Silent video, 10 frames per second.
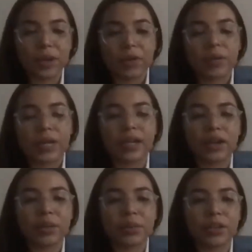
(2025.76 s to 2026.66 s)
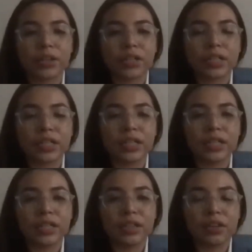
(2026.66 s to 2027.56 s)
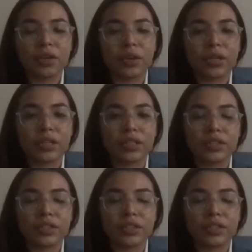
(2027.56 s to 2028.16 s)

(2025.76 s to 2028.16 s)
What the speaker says: right now I'm currently going